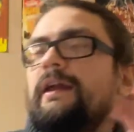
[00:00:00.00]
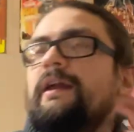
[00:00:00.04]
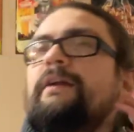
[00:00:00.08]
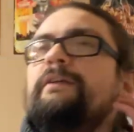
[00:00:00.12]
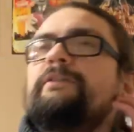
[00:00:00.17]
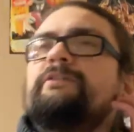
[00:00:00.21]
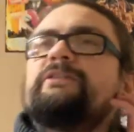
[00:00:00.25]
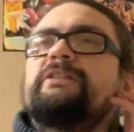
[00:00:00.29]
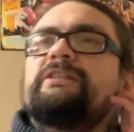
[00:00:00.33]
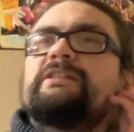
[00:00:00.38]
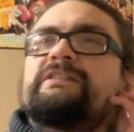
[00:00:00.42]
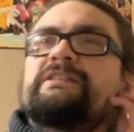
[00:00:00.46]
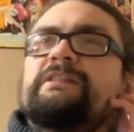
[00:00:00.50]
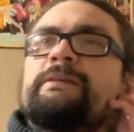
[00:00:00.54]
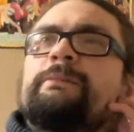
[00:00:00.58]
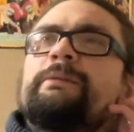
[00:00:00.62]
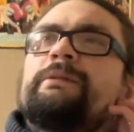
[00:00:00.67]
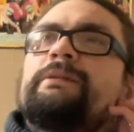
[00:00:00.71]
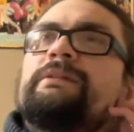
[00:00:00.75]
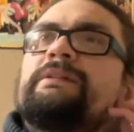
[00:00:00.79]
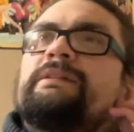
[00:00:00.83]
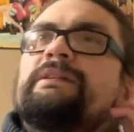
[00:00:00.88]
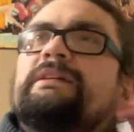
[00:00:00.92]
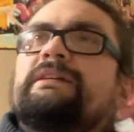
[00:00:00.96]
Just some
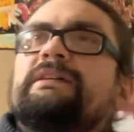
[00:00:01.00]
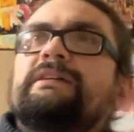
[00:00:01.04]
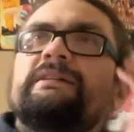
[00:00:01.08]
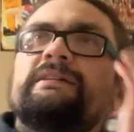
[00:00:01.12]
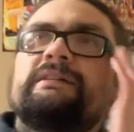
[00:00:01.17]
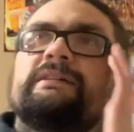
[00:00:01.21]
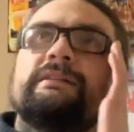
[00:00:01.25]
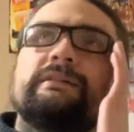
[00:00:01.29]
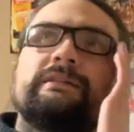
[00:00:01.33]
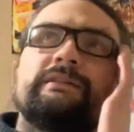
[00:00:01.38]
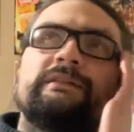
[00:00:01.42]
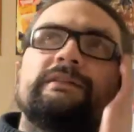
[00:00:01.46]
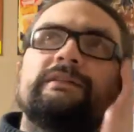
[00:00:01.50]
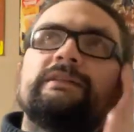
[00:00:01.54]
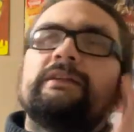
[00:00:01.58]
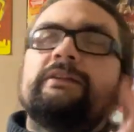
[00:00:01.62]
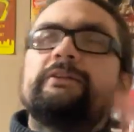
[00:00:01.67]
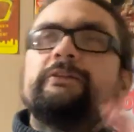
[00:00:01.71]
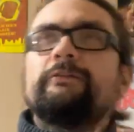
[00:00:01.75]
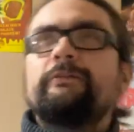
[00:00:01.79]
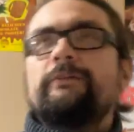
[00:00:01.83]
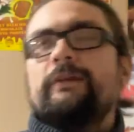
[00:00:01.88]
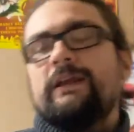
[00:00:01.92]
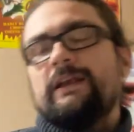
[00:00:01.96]
of the
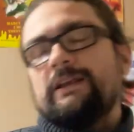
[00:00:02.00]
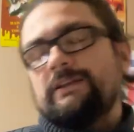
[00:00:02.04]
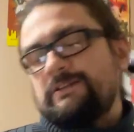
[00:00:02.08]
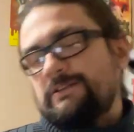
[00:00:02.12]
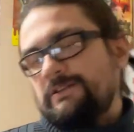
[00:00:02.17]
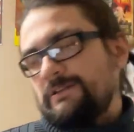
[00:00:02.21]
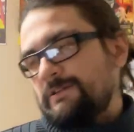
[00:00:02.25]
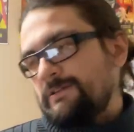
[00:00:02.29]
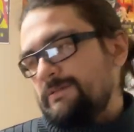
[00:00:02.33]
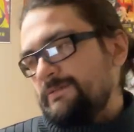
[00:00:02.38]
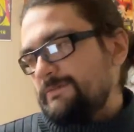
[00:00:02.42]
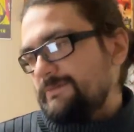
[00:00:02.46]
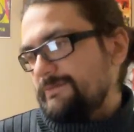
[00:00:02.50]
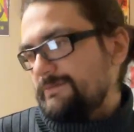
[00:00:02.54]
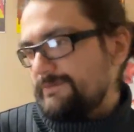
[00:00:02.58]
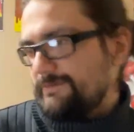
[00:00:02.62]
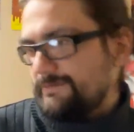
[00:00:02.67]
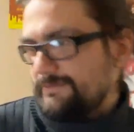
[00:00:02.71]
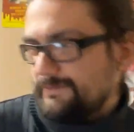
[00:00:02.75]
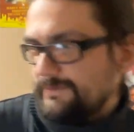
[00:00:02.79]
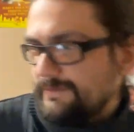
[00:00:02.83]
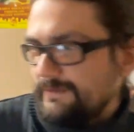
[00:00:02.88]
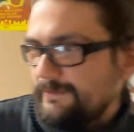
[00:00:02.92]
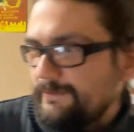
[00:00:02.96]
direction
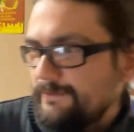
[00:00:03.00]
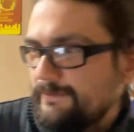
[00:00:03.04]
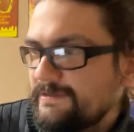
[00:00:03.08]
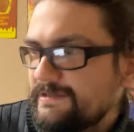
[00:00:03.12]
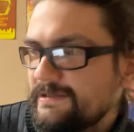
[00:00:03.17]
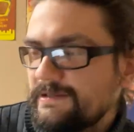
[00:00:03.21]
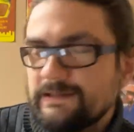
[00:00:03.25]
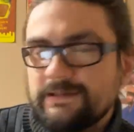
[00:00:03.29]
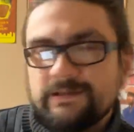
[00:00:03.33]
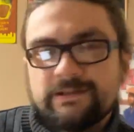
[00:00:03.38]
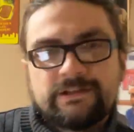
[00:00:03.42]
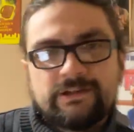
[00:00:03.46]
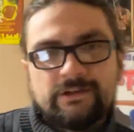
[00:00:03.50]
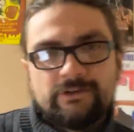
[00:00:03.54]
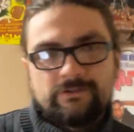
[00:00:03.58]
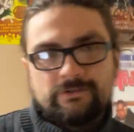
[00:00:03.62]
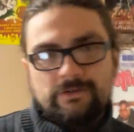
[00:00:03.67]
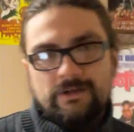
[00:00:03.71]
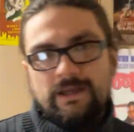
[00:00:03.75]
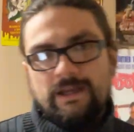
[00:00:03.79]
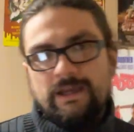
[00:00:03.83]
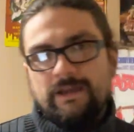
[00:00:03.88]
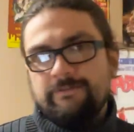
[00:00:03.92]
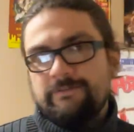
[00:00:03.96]
was a little
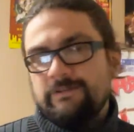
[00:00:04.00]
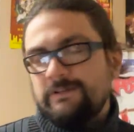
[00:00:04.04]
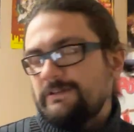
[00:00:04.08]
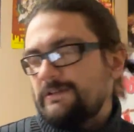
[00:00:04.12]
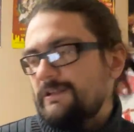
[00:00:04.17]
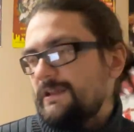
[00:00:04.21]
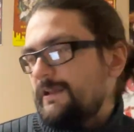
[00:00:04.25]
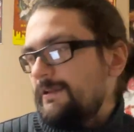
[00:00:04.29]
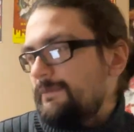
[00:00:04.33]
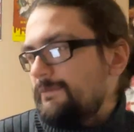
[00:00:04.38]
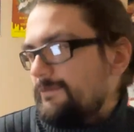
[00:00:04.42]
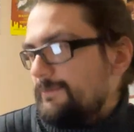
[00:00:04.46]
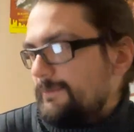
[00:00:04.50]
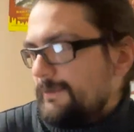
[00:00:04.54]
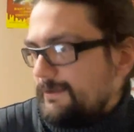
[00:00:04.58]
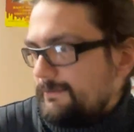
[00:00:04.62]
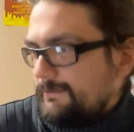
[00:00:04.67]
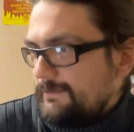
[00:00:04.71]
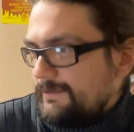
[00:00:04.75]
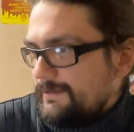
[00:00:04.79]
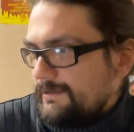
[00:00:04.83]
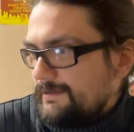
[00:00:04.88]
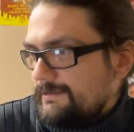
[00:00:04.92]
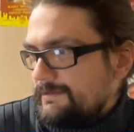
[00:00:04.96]
contrived at times,
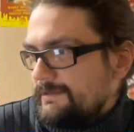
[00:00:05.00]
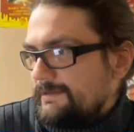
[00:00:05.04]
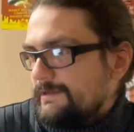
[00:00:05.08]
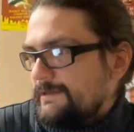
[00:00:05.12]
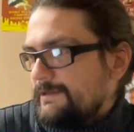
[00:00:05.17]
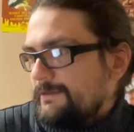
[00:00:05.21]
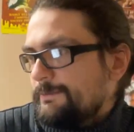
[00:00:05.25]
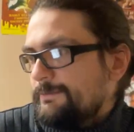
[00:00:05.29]
maybe, and a little